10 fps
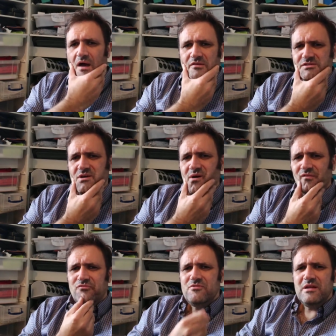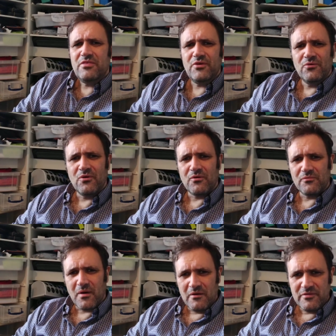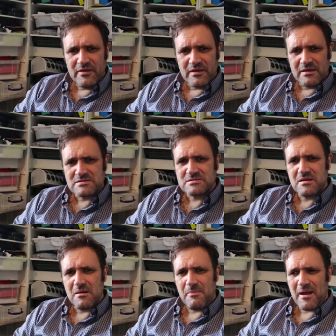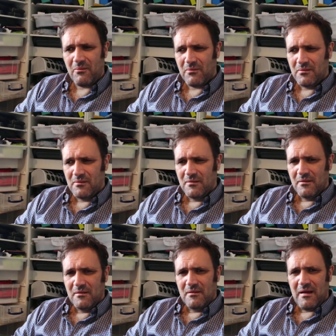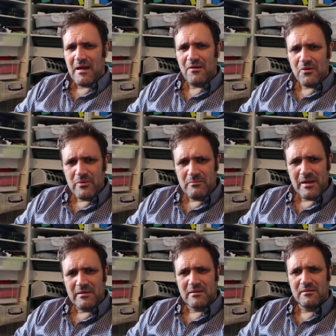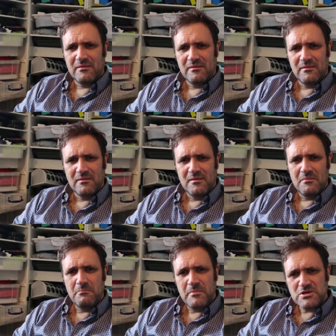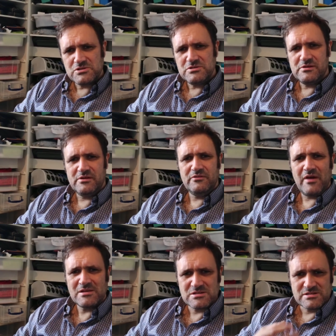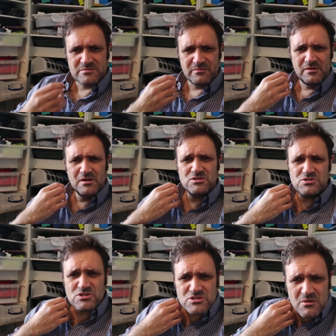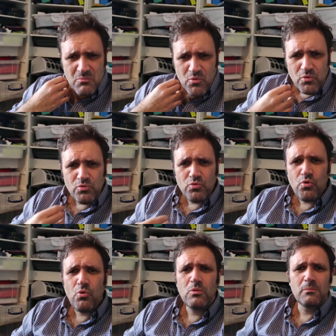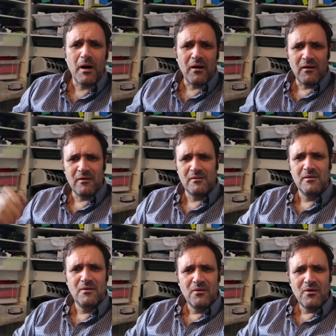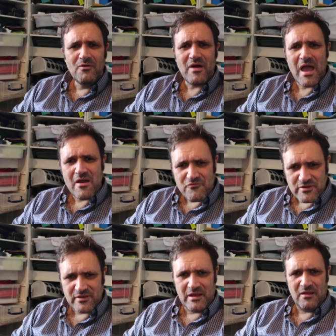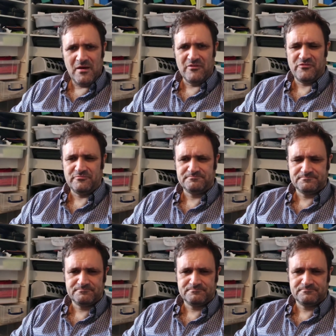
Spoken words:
And so I've really thought over the years about how can we make mission and evangelism just a more normal part of everyday life.